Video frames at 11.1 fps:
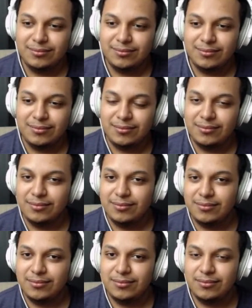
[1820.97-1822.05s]

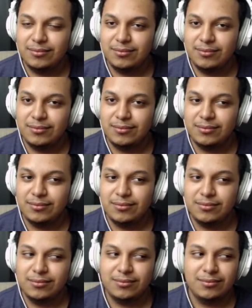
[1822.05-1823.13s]

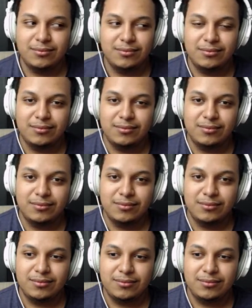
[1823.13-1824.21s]

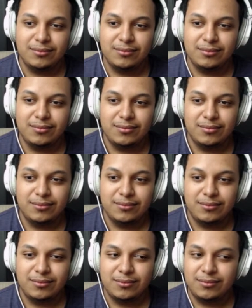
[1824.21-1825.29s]

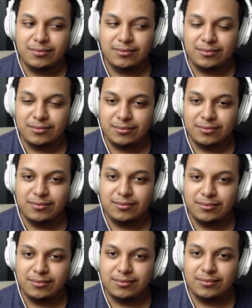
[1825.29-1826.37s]

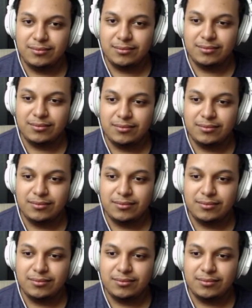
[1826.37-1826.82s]
This person isn't speaking.